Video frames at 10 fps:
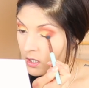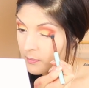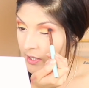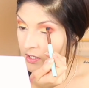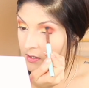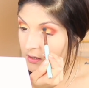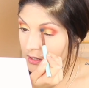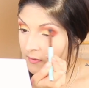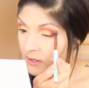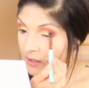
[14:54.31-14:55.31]
I may just
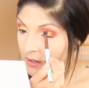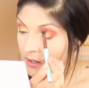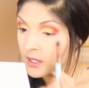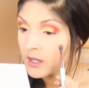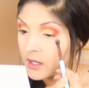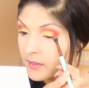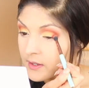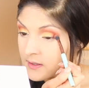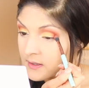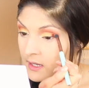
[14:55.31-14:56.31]
leave it.
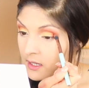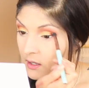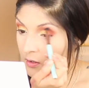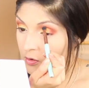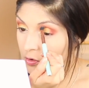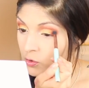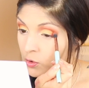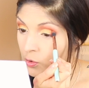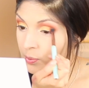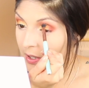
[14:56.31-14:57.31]
This is like
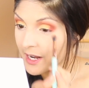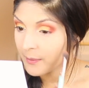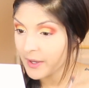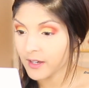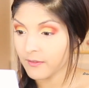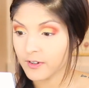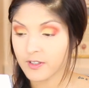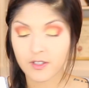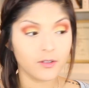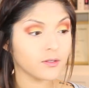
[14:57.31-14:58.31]
super out of my
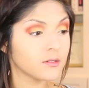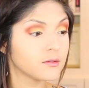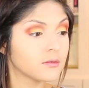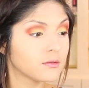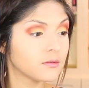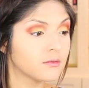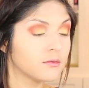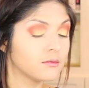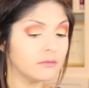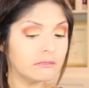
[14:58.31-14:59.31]
comfort zone.
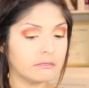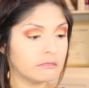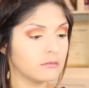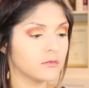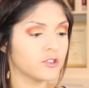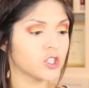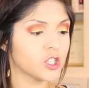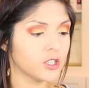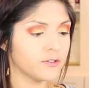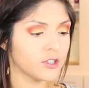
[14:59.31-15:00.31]
For
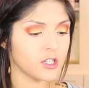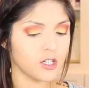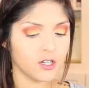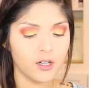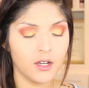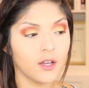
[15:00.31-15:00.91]
sure, for sure.